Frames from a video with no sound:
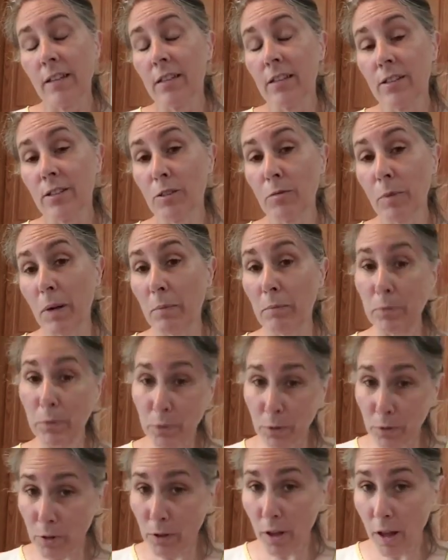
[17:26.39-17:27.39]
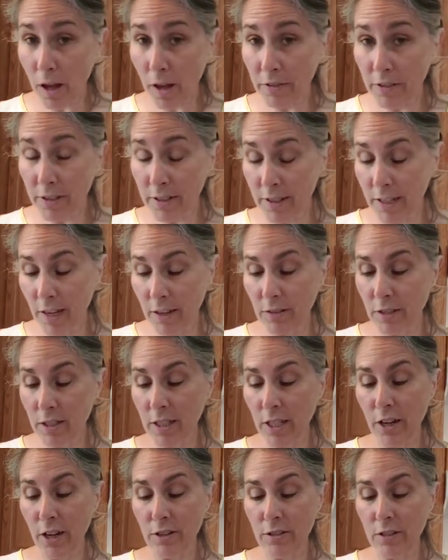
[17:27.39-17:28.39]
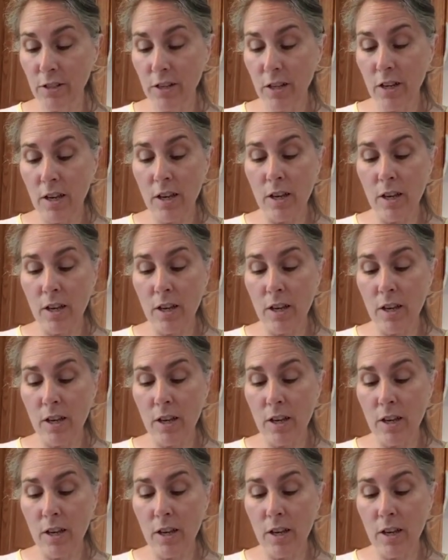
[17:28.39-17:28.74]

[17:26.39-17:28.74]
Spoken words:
So my blue cloth is downstairs.